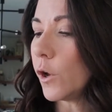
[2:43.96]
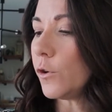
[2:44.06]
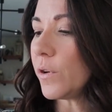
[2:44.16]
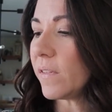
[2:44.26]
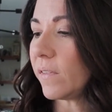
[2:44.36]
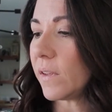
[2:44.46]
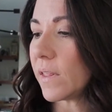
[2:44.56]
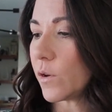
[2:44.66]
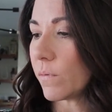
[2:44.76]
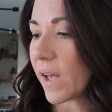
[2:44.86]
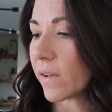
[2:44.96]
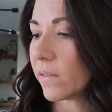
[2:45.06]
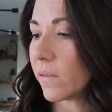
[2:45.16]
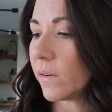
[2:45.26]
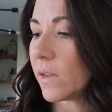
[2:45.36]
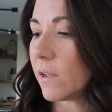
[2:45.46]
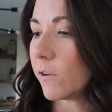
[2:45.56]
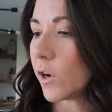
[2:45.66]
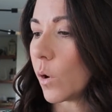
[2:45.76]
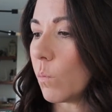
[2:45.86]
you can see that you have access to
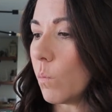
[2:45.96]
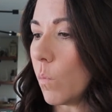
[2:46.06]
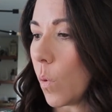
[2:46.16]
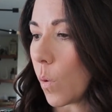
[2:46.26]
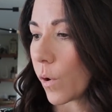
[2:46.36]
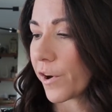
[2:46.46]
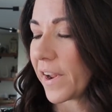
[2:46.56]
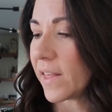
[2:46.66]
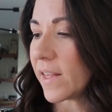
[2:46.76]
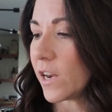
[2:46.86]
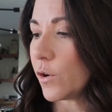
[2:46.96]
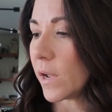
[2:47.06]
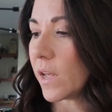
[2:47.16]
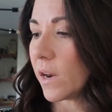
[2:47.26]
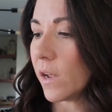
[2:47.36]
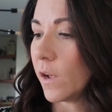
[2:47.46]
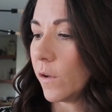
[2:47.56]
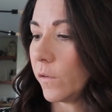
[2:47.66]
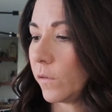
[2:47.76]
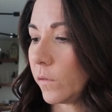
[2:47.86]
even more. And then you can
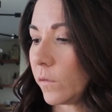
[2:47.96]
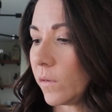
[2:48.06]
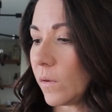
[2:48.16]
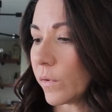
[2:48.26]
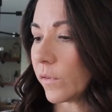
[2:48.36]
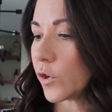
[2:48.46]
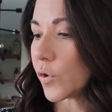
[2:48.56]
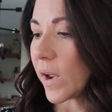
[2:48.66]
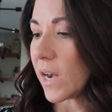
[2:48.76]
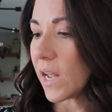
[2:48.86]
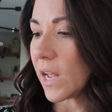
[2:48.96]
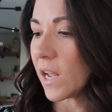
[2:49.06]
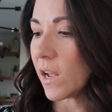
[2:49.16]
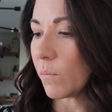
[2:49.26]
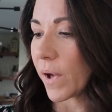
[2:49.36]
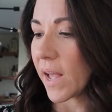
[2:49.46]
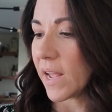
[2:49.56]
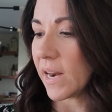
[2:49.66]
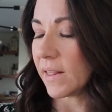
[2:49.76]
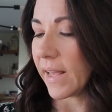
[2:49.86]
see what's trending by
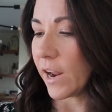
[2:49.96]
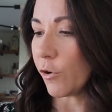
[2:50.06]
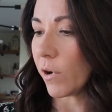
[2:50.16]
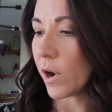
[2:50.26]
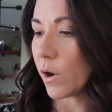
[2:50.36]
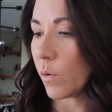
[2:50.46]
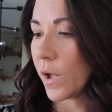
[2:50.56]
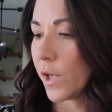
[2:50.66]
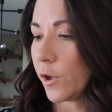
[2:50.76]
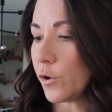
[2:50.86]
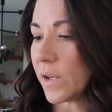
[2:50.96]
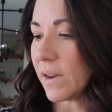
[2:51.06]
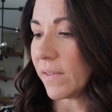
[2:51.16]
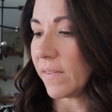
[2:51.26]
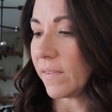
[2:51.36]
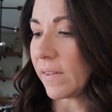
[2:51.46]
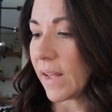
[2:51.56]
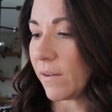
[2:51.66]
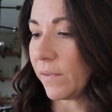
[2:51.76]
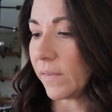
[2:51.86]
hitting the arrow. You can even
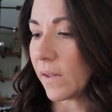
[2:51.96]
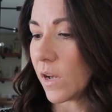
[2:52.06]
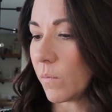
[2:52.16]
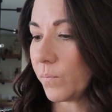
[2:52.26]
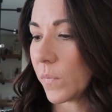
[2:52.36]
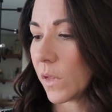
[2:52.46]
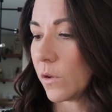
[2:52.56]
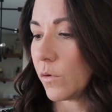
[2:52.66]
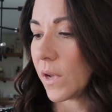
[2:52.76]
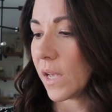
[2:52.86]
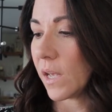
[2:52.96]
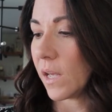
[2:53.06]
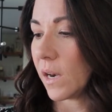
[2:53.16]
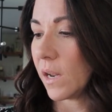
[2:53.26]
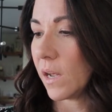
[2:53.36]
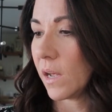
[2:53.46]
save some. You can